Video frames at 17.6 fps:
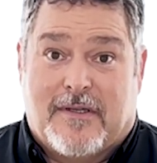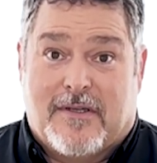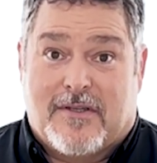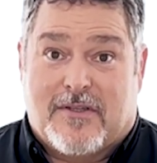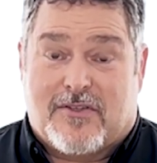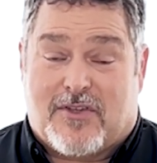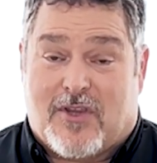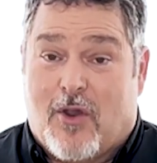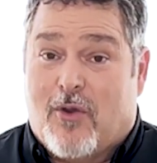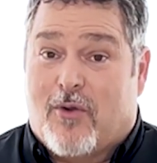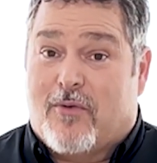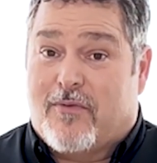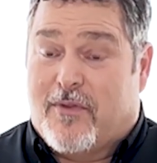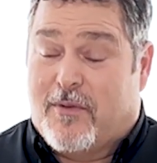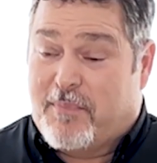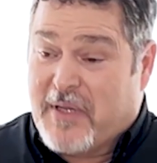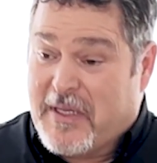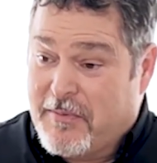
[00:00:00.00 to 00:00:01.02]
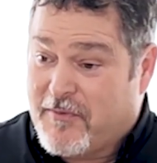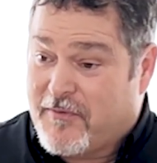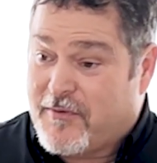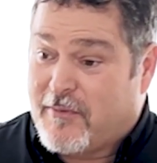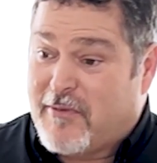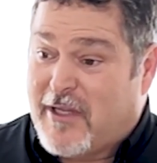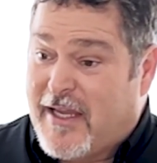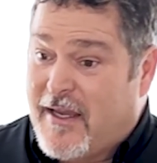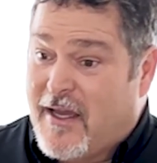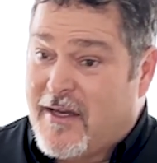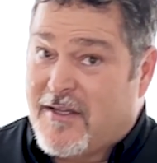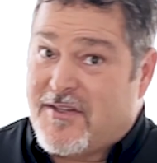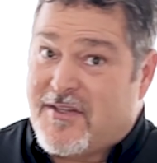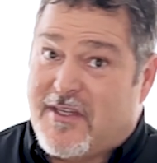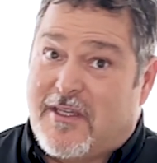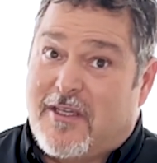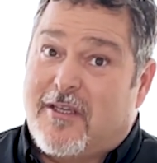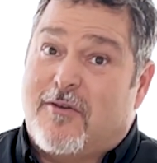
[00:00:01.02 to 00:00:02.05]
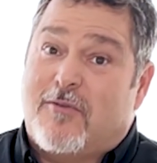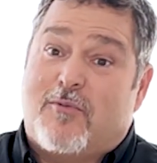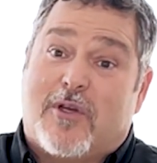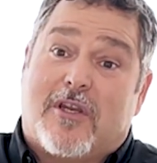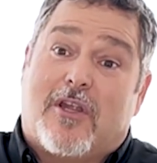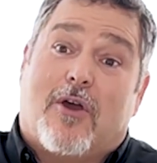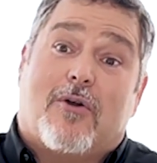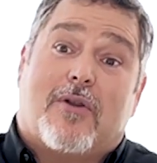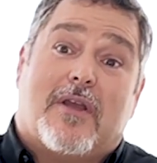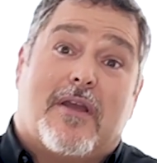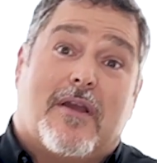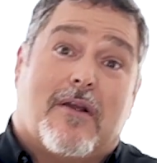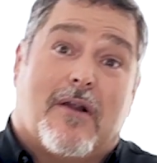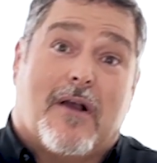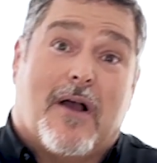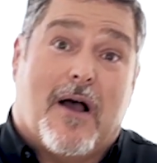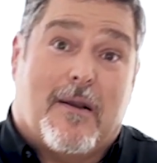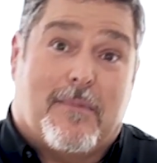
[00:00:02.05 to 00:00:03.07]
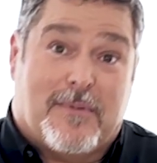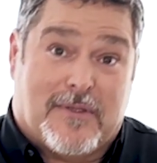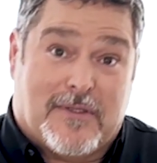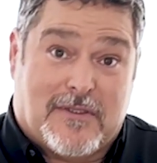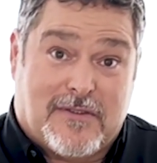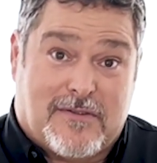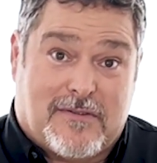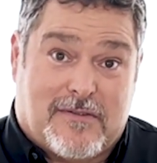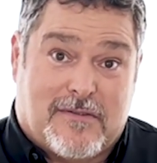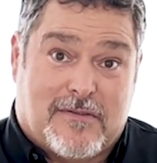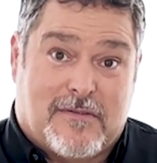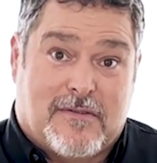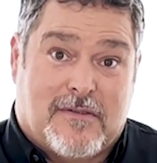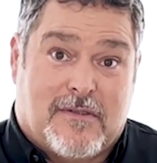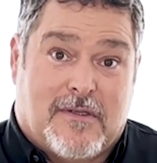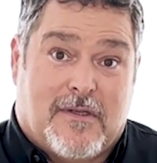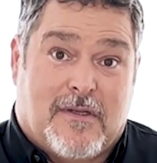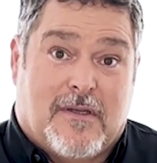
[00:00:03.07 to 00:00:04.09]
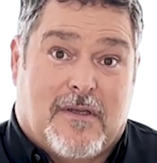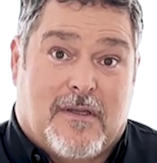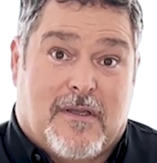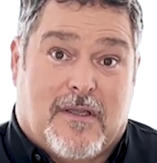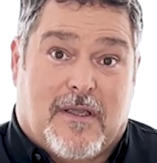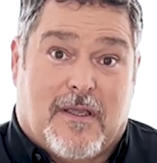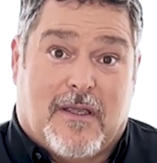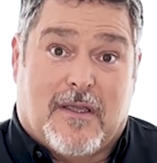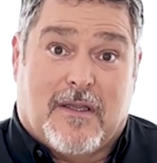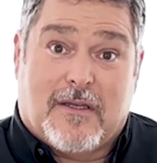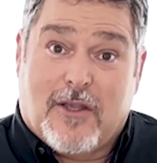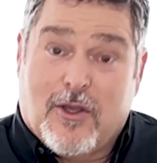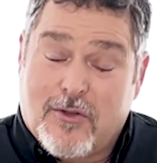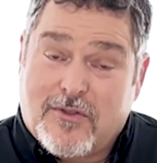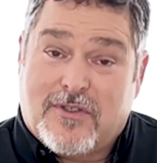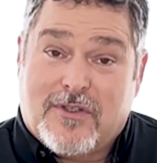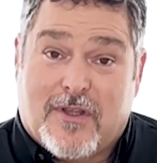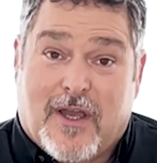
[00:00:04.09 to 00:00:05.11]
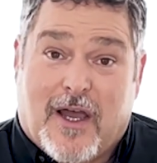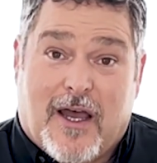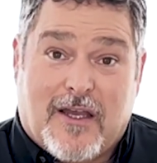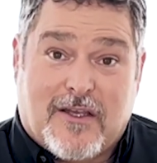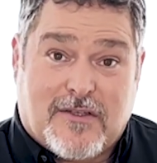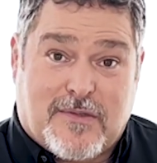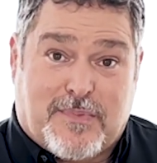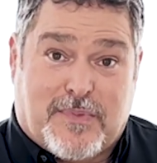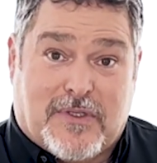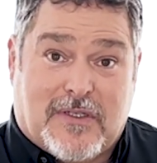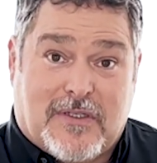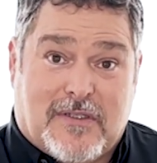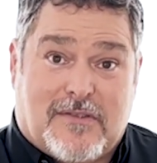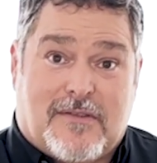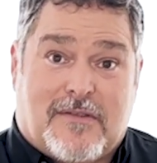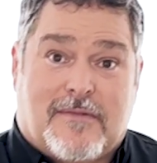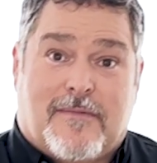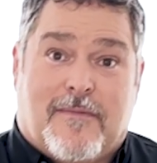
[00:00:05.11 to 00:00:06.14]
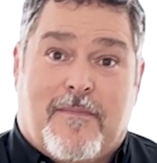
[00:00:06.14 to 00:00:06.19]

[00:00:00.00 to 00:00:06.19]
So the people from Laodicea would go to Hierapolis and go to the hot springs.